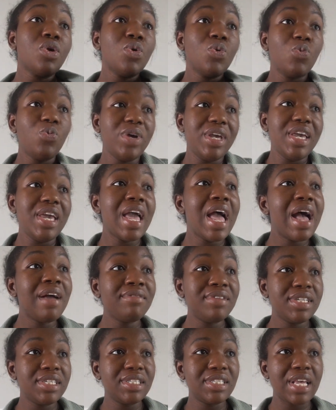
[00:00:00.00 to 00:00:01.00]
We
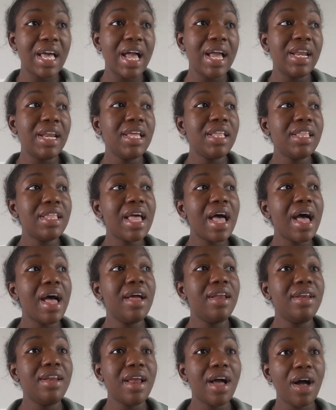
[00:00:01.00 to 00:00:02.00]
have decided
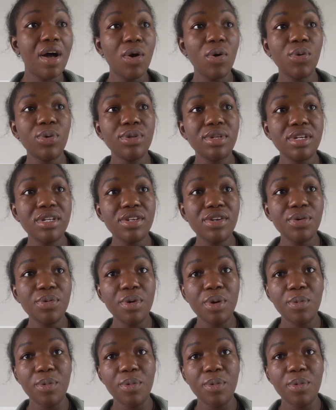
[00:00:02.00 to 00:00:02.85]
that not only do we